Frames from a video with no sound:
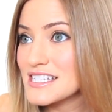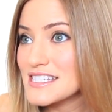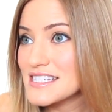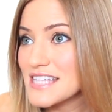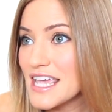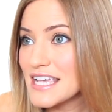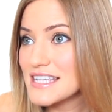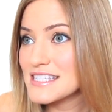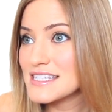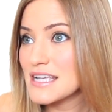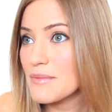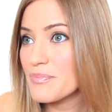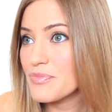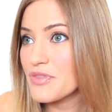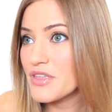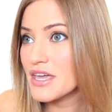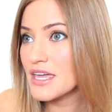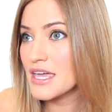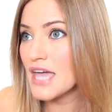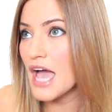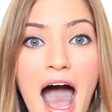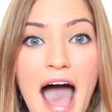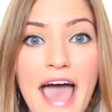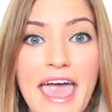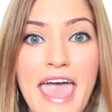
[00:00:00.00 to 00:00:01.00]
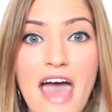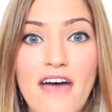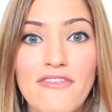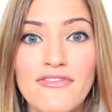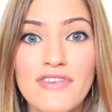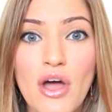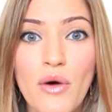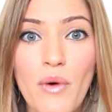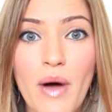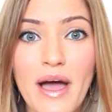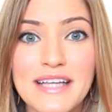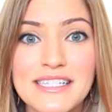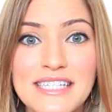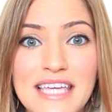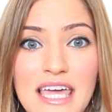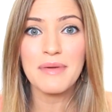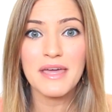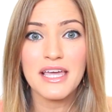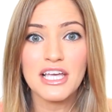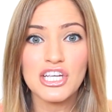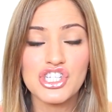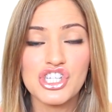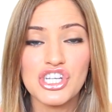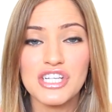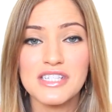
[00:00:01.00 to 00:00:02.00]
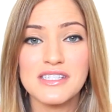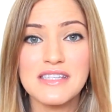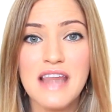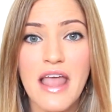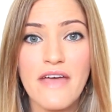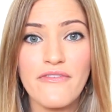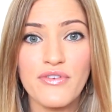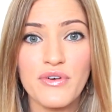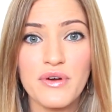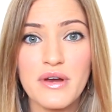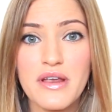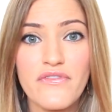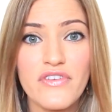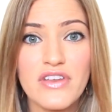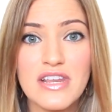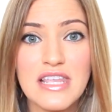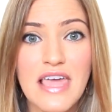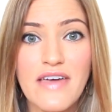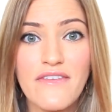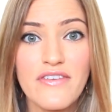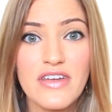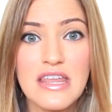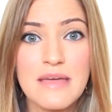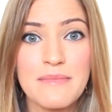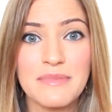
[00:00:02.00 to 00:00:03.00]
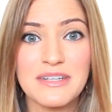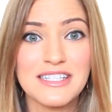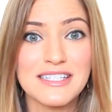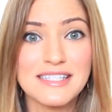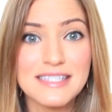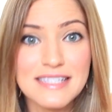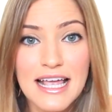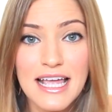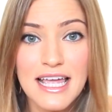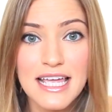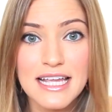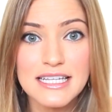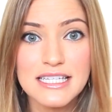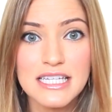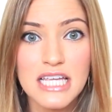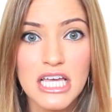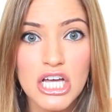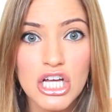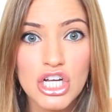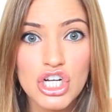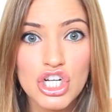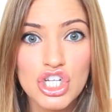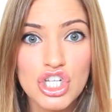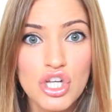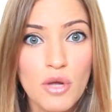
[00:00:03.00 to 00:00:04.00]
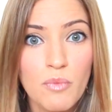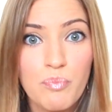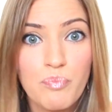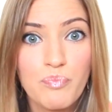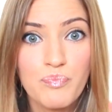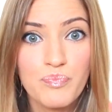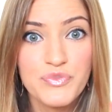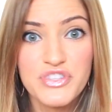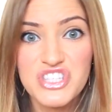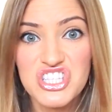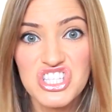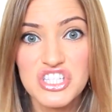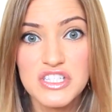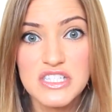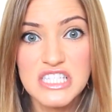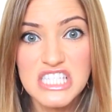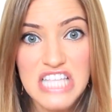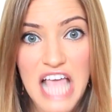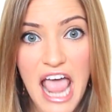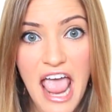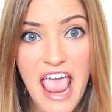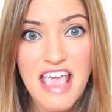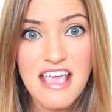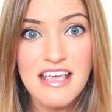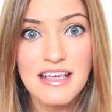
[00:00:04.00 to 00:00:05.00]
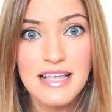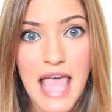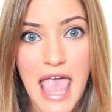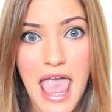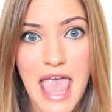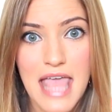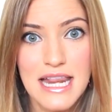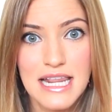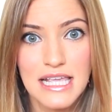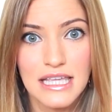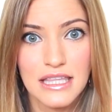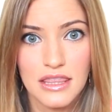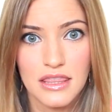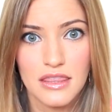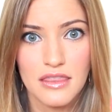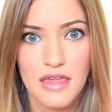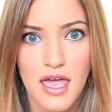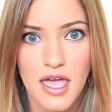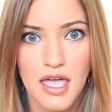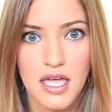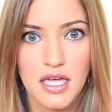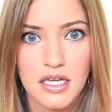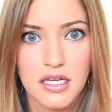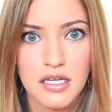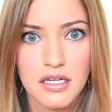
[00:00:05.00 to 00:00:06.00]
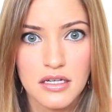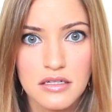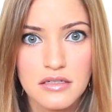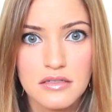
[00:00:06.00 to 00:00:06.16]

to say something? I have no idea because she's never even given him a second to say anything.